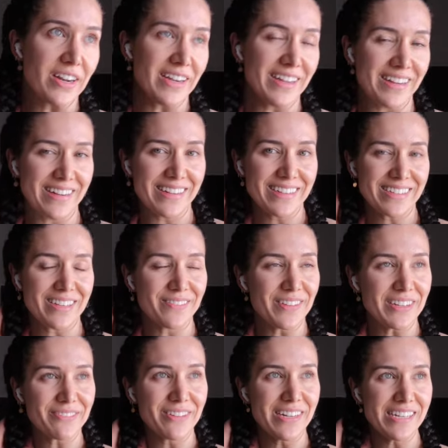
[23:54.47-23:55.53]
it because I'm
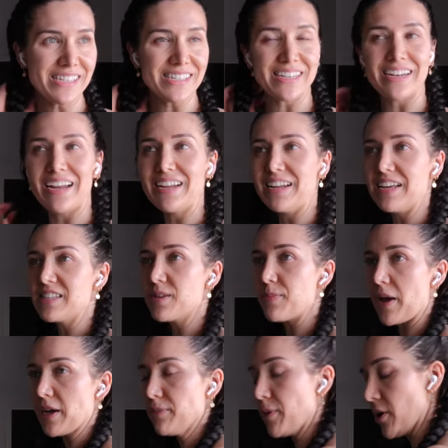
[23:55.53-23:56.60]
like, what is it? It's a
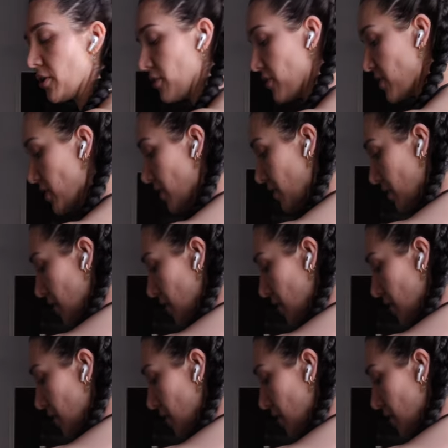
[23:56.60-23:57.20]
back pose,